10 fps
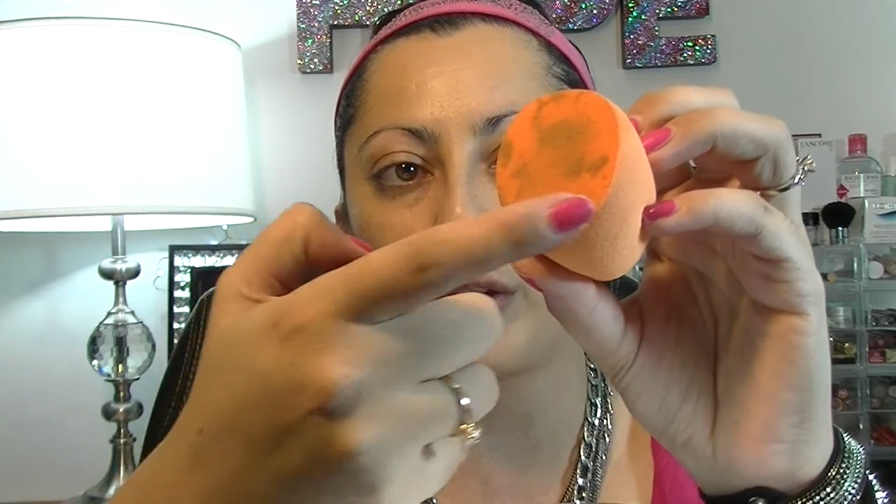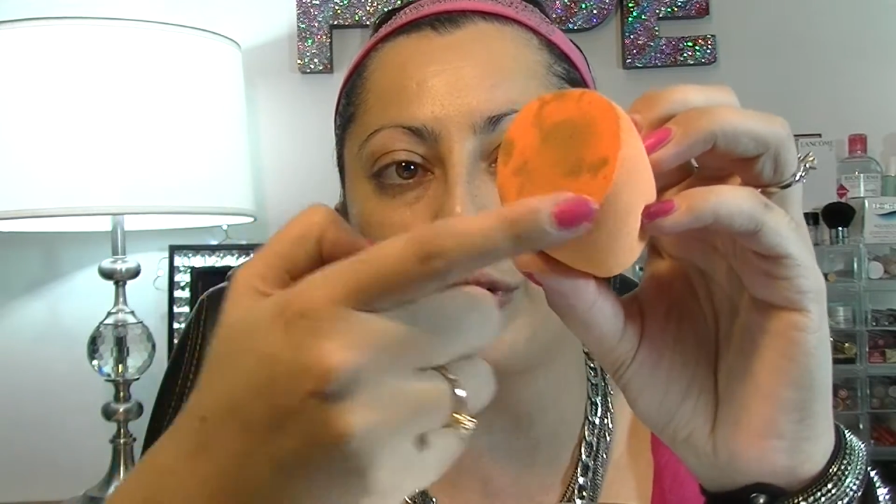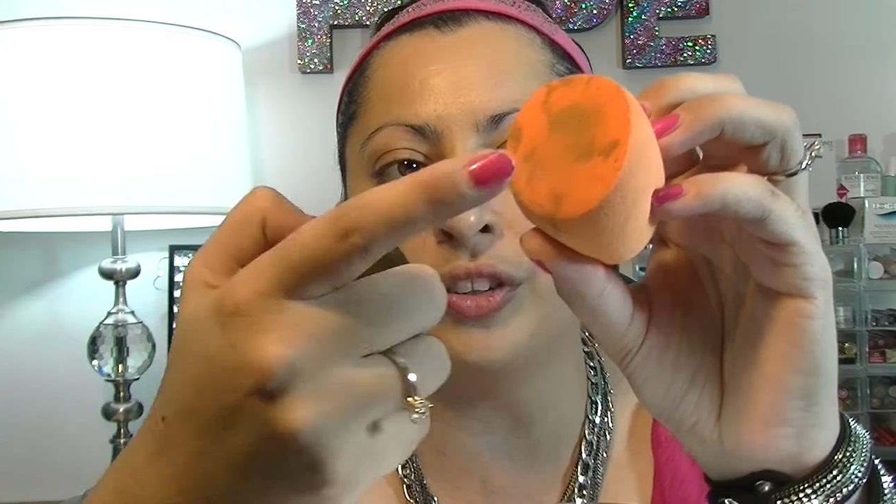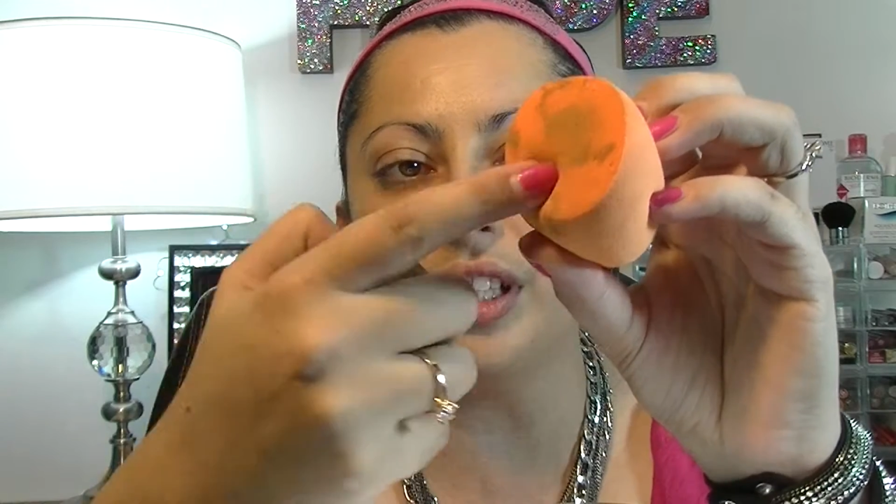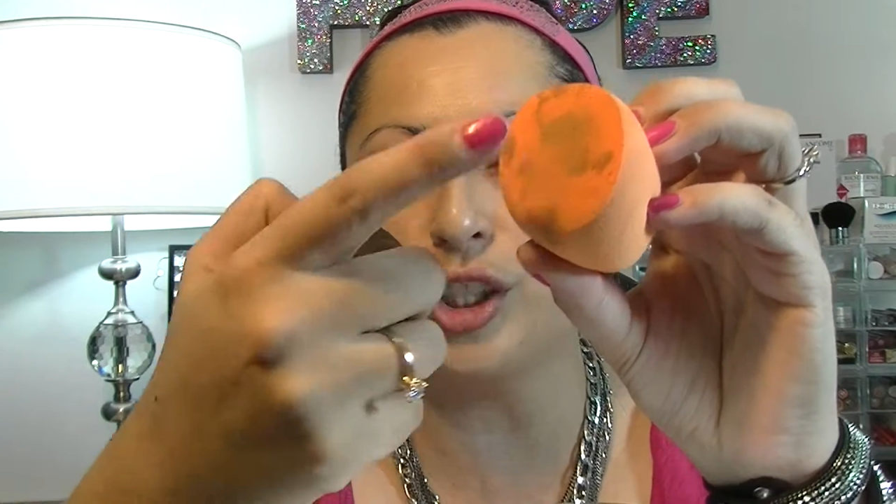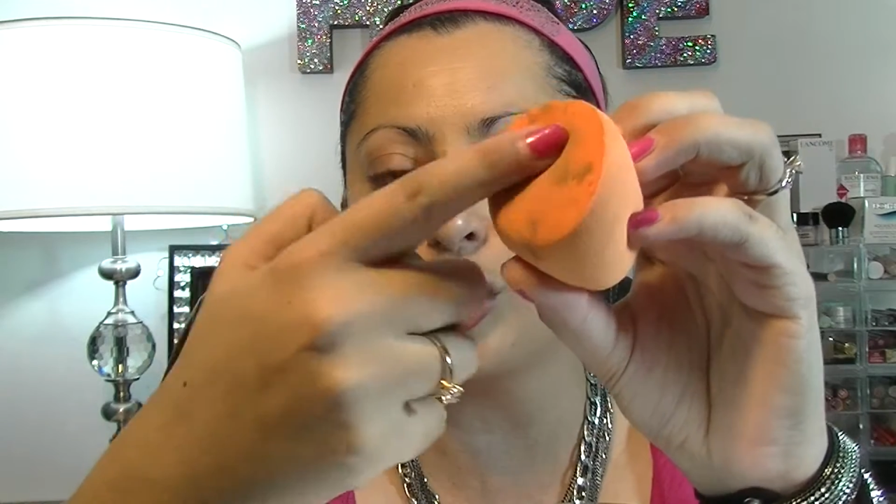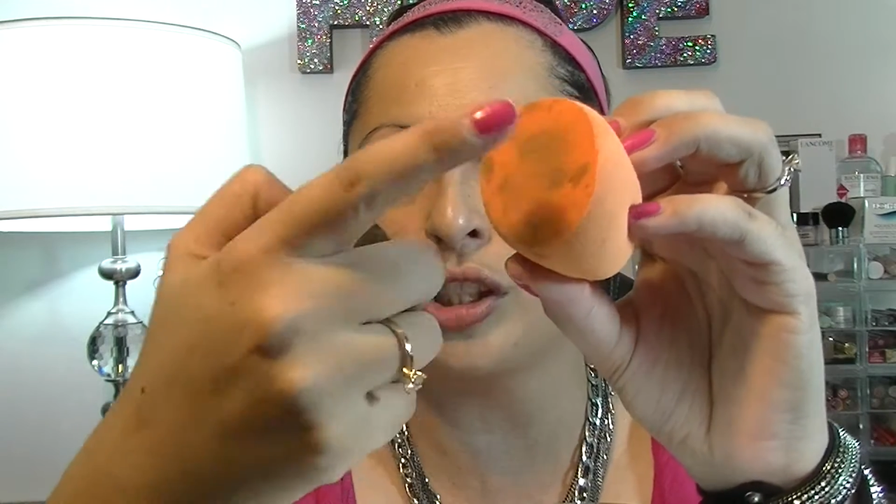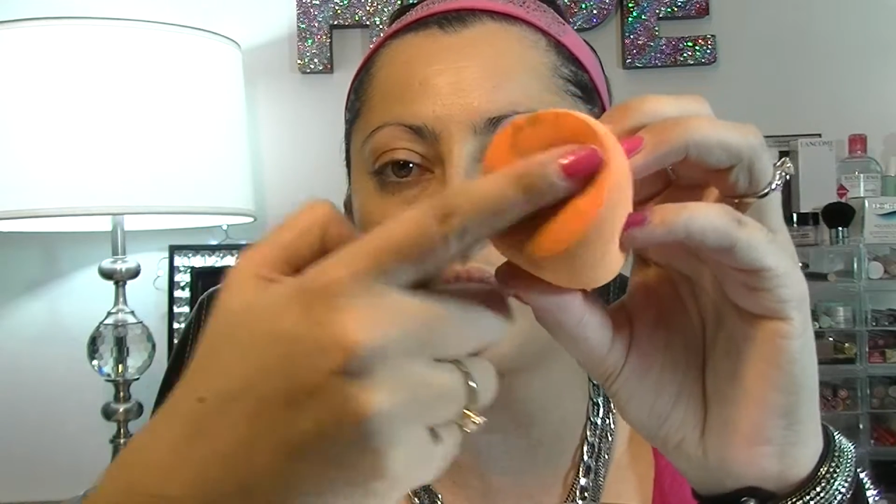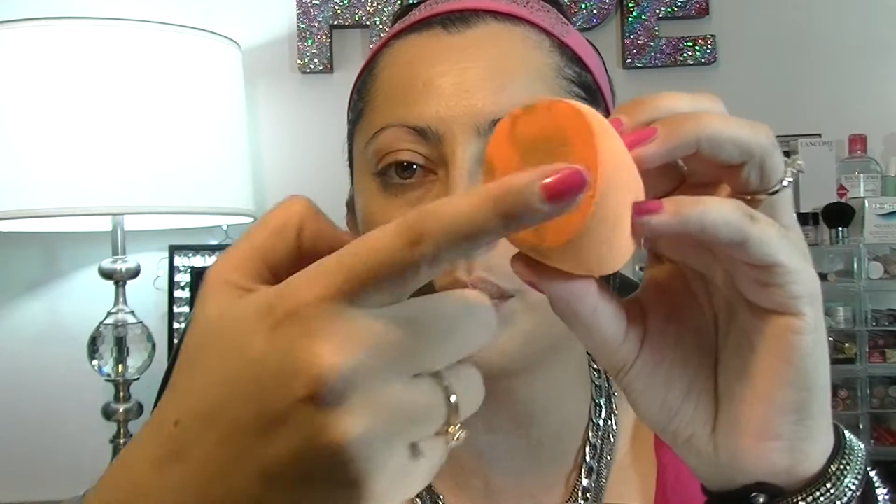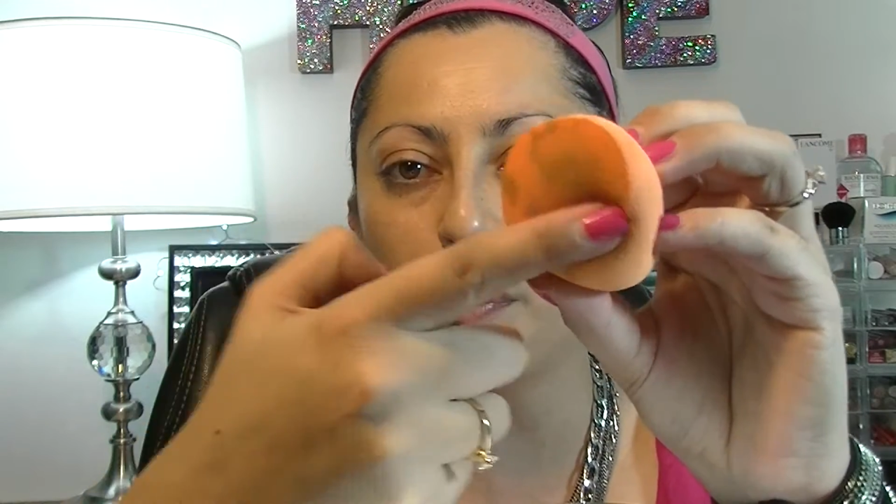
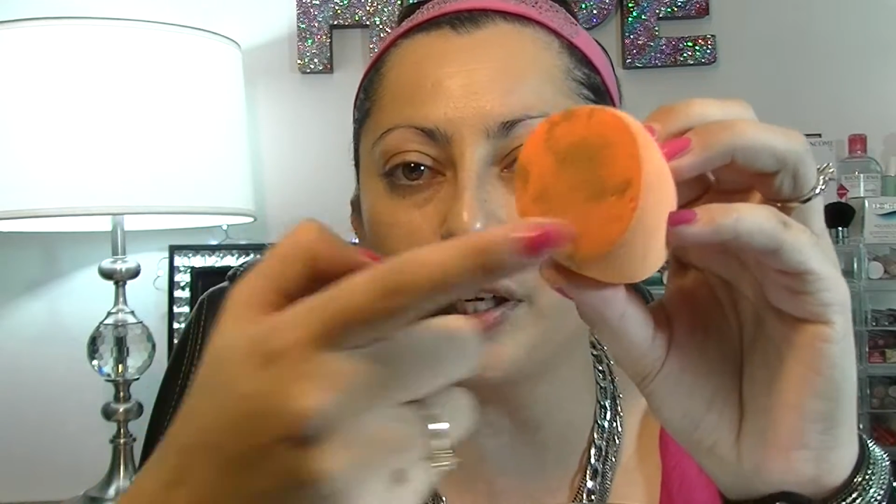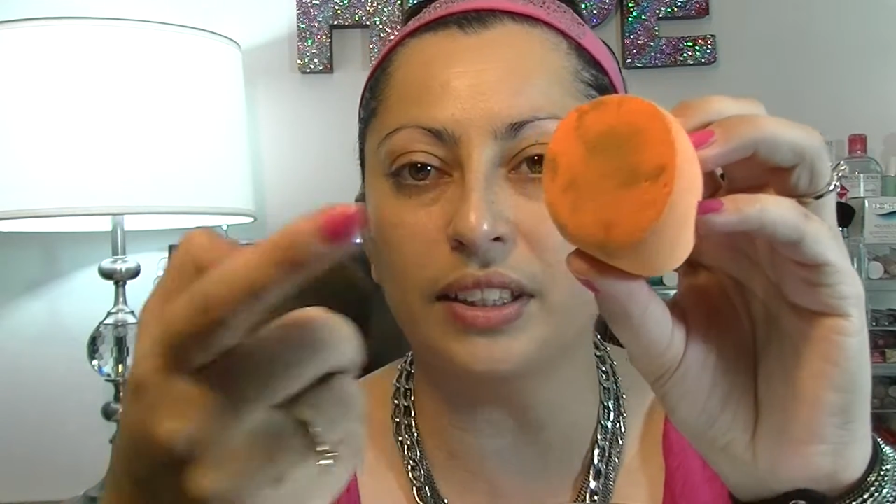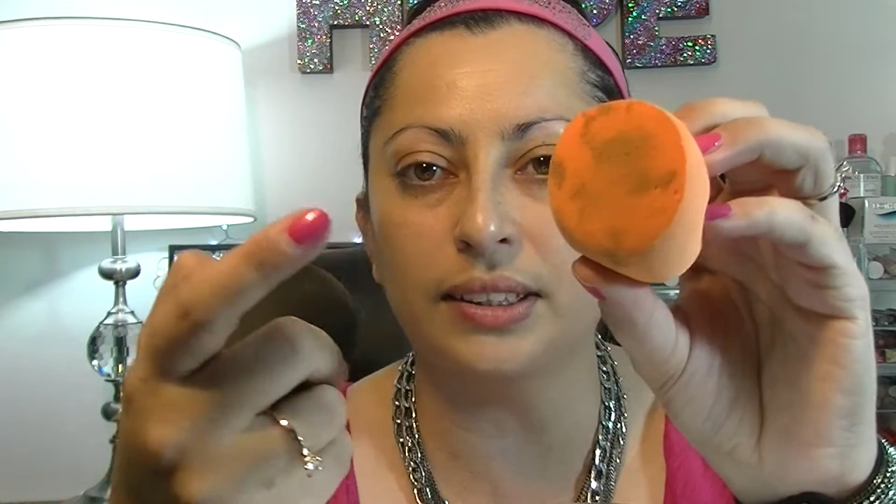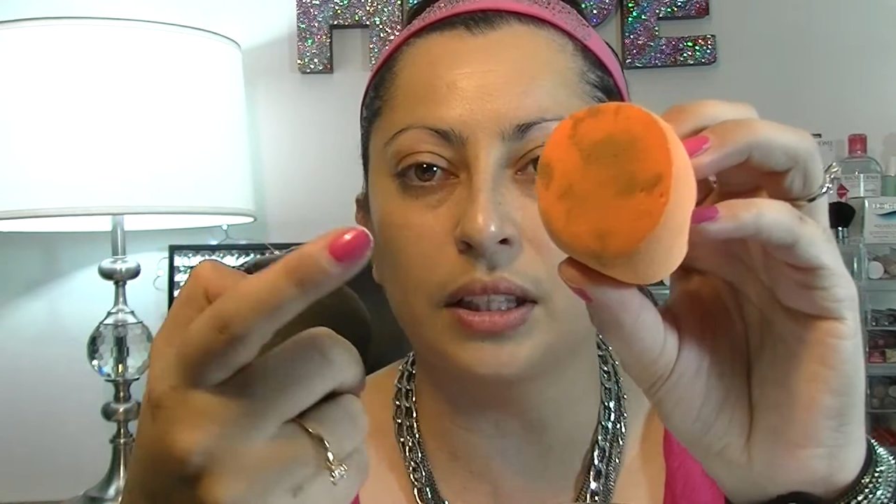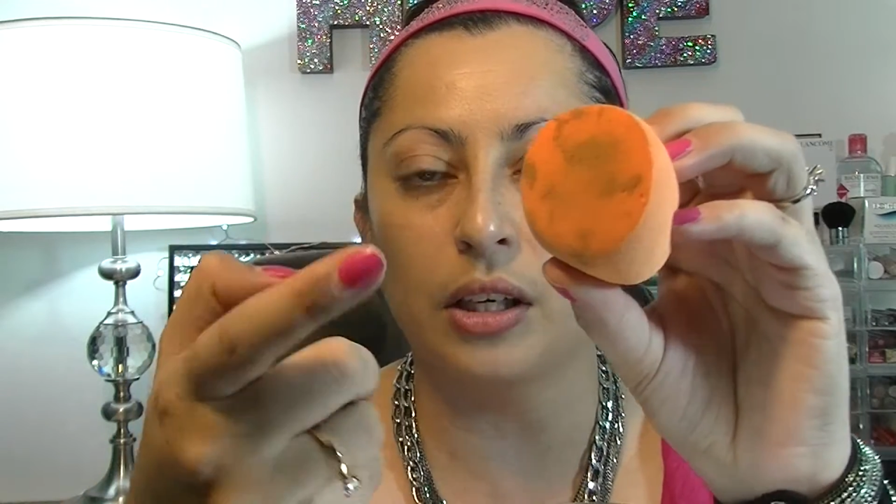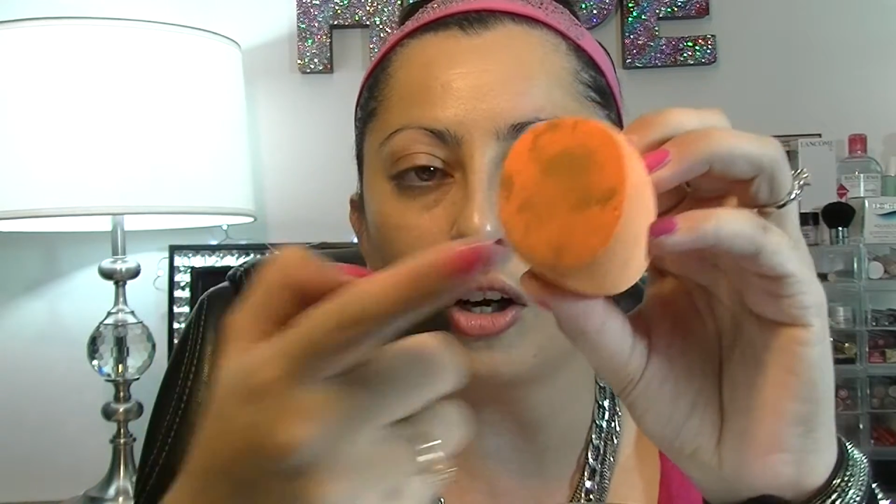foundation spots